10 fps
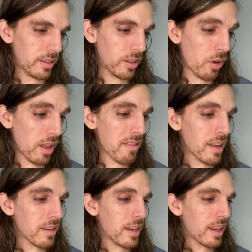Codex
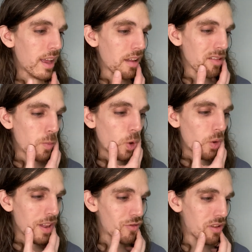Cantina asked more
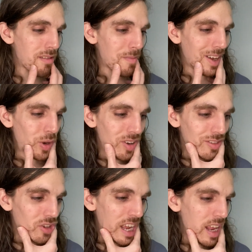questions about
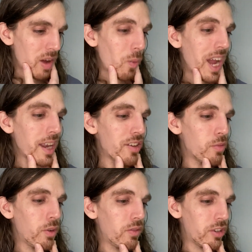China. Why did you
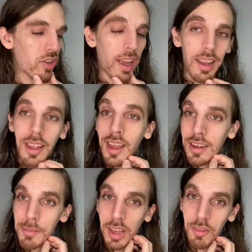move to China?
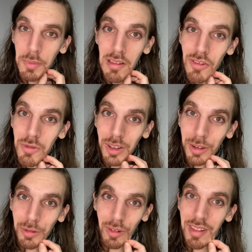To pay off my student
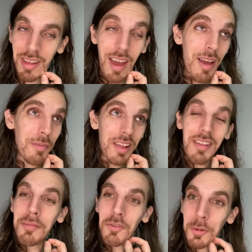loans, because
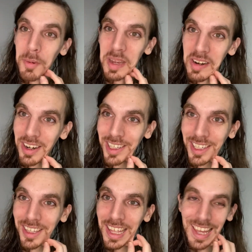I'm from
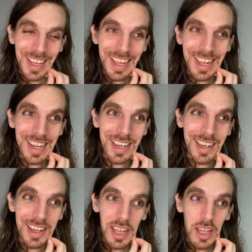America.
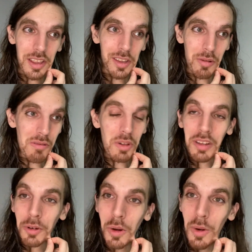And those will
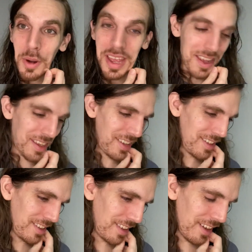never go away
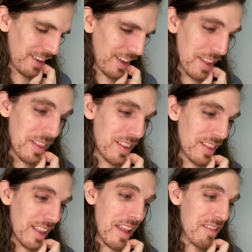
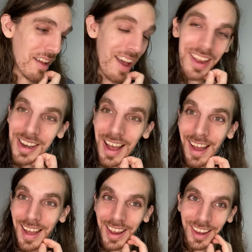unless I
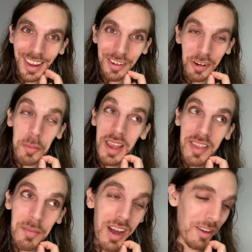die or pay
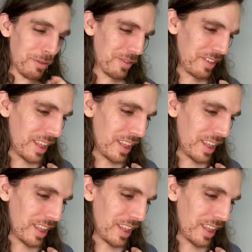them off.